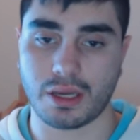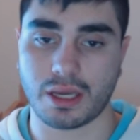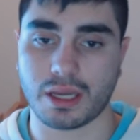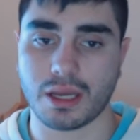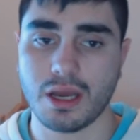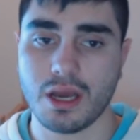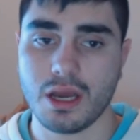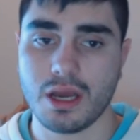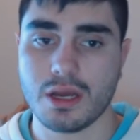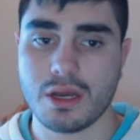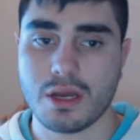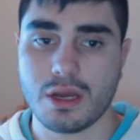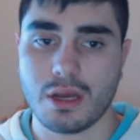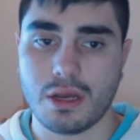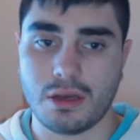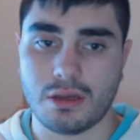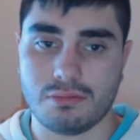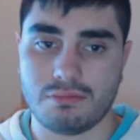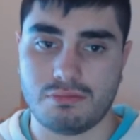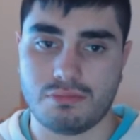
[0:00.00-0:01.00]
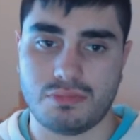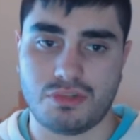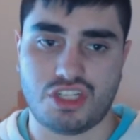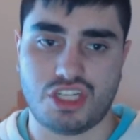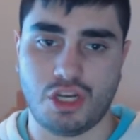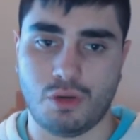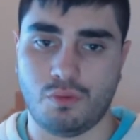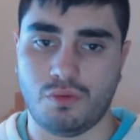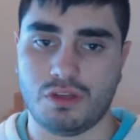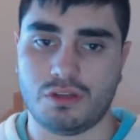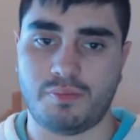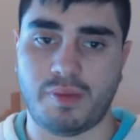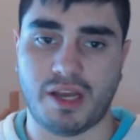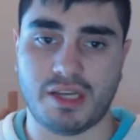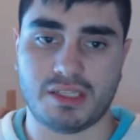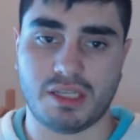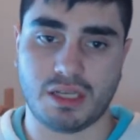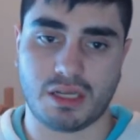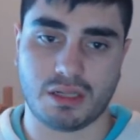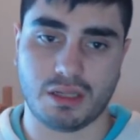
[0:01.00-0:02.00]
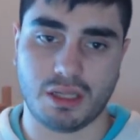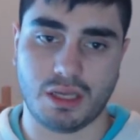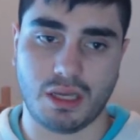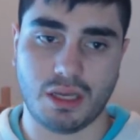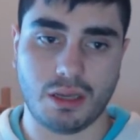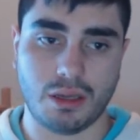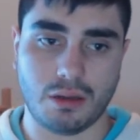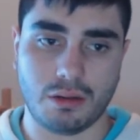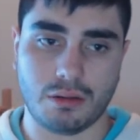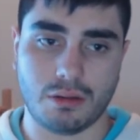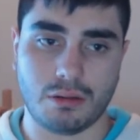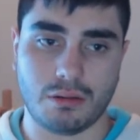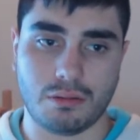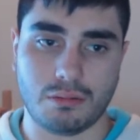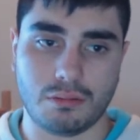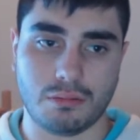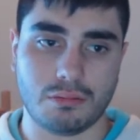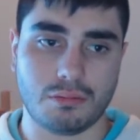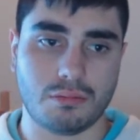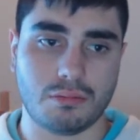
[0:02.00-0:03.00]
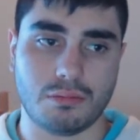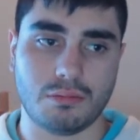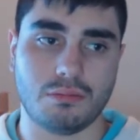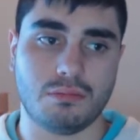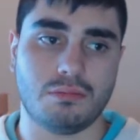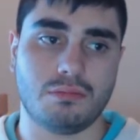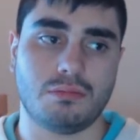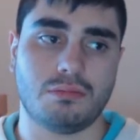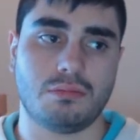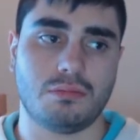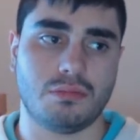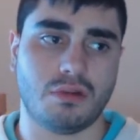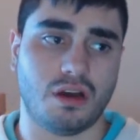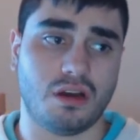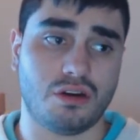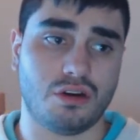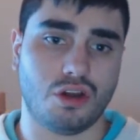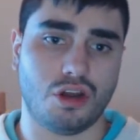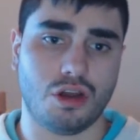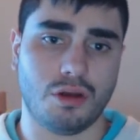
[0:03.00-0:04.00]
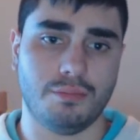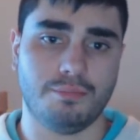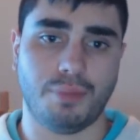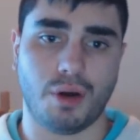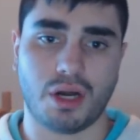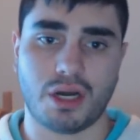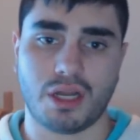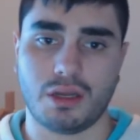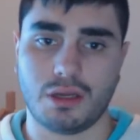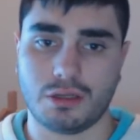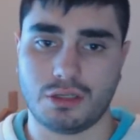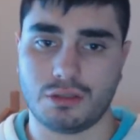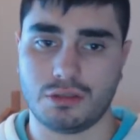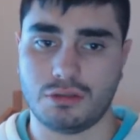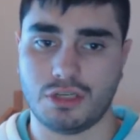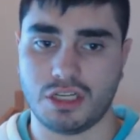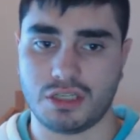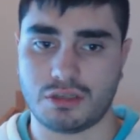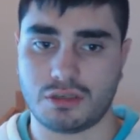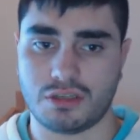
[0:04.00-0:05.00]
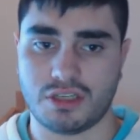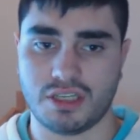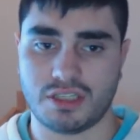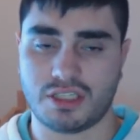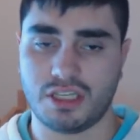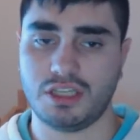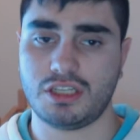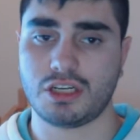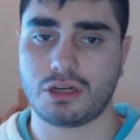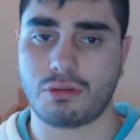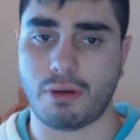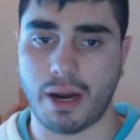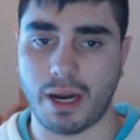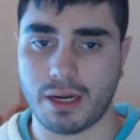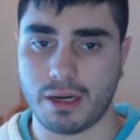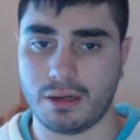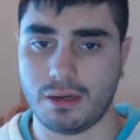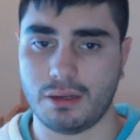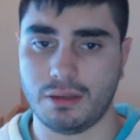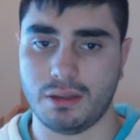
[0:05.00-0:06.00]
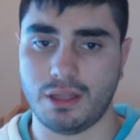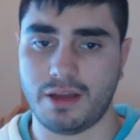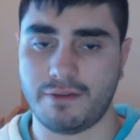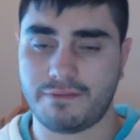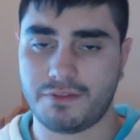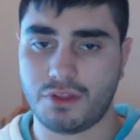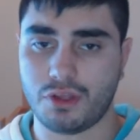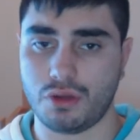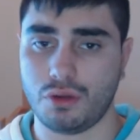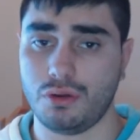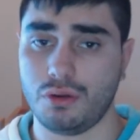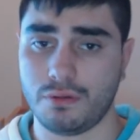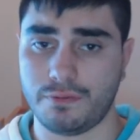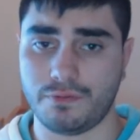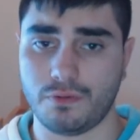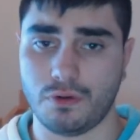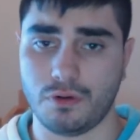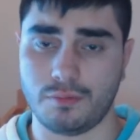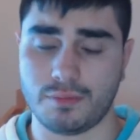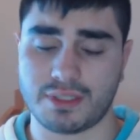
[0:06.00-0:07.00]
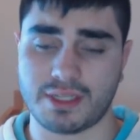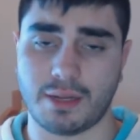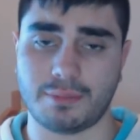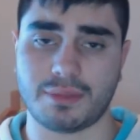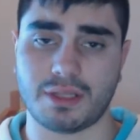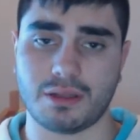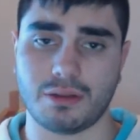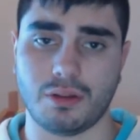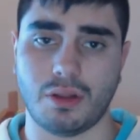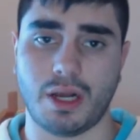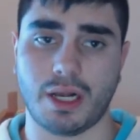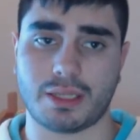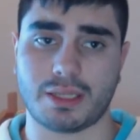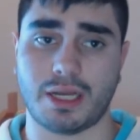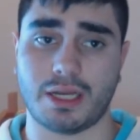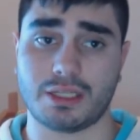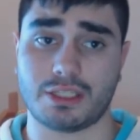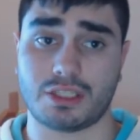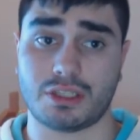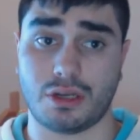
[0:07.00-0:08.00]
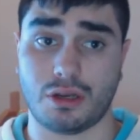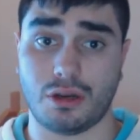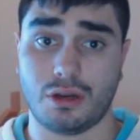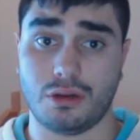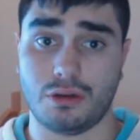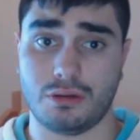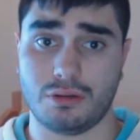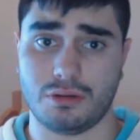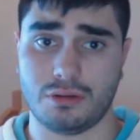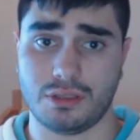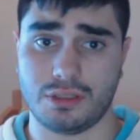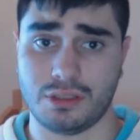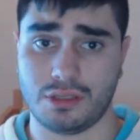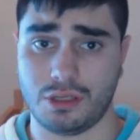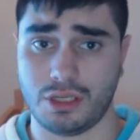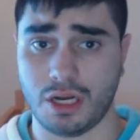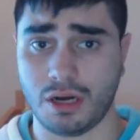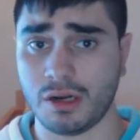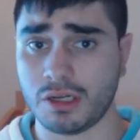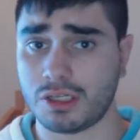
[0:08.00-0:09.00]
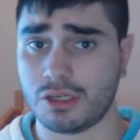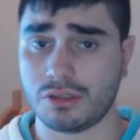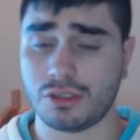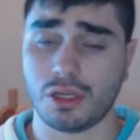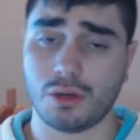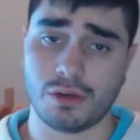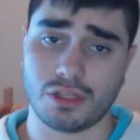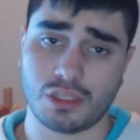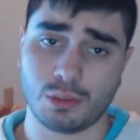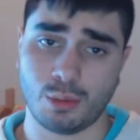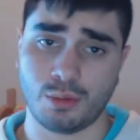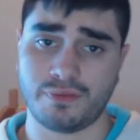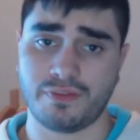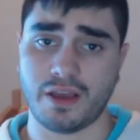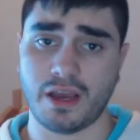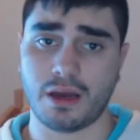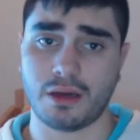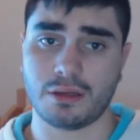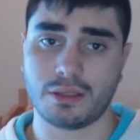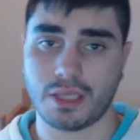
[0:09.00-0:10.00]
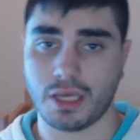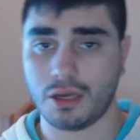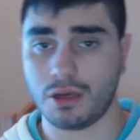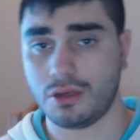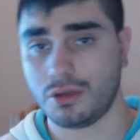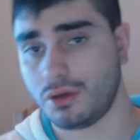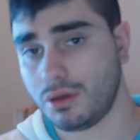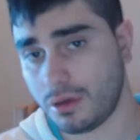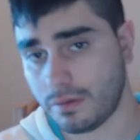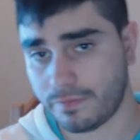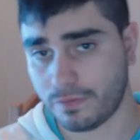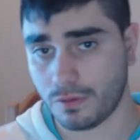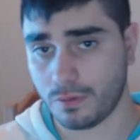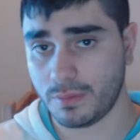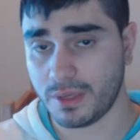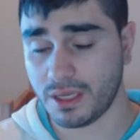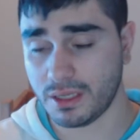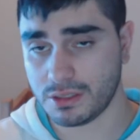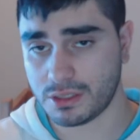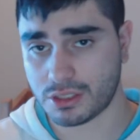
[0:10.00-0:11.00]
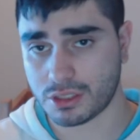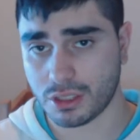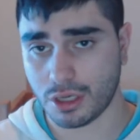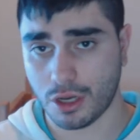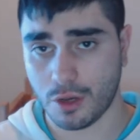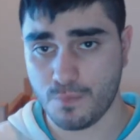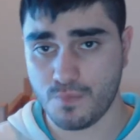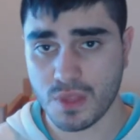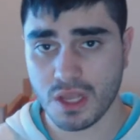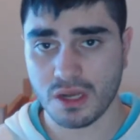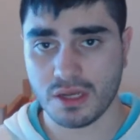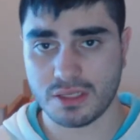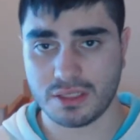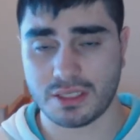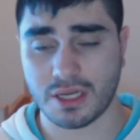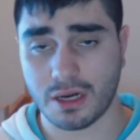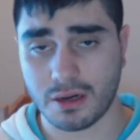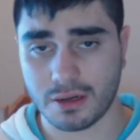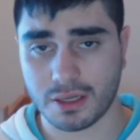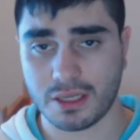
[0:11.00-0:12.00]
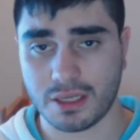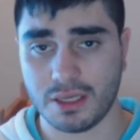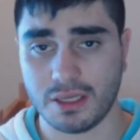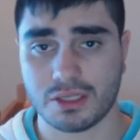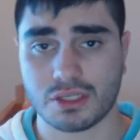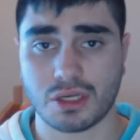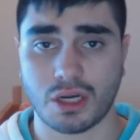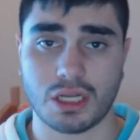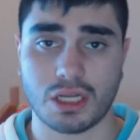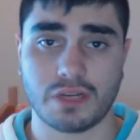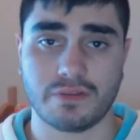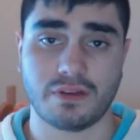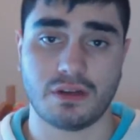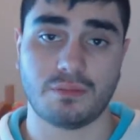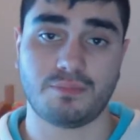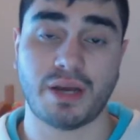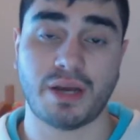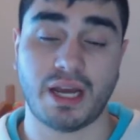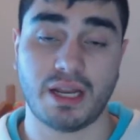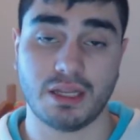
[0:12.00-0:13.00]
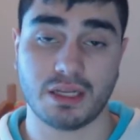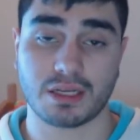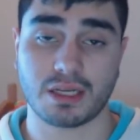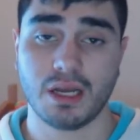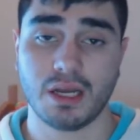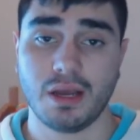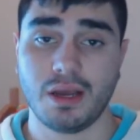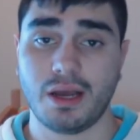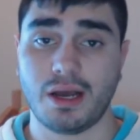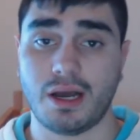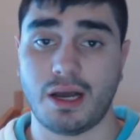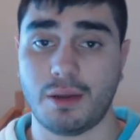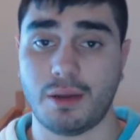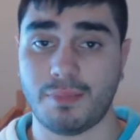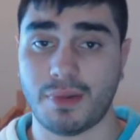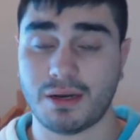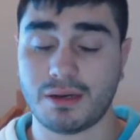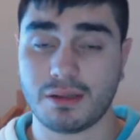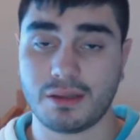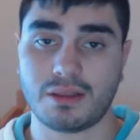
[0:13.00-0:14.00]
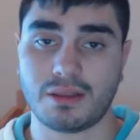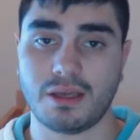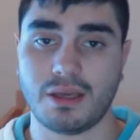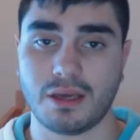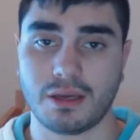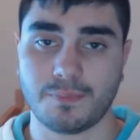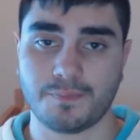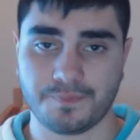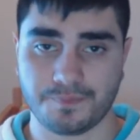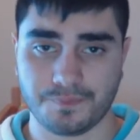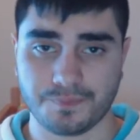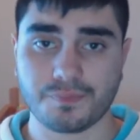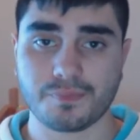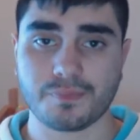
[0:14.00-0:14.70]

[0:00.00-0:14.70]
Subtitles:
like she was basically, I don't know, her body just disintegrated and left the uniform, something like that. So Yoshi is nowhere to be found, yet her uniform is. So Zaraki is kind of in a panic. Another thing